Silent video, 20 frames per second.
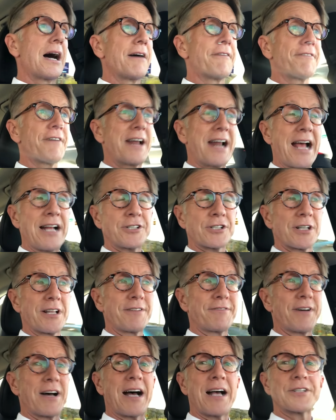financial
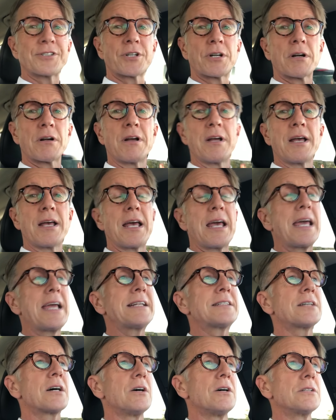advisor,
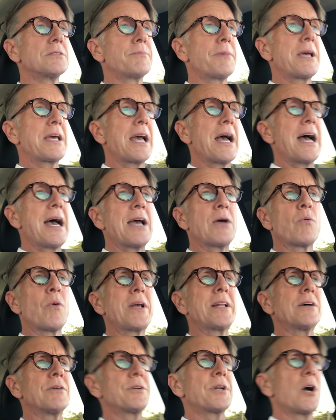he told me, hey,
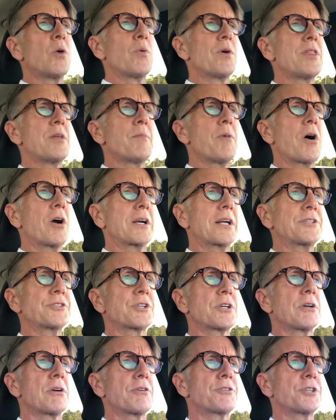we don't know when the market's
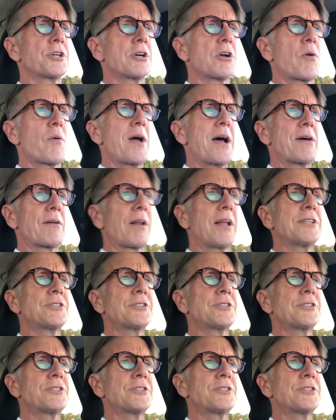going to turn around.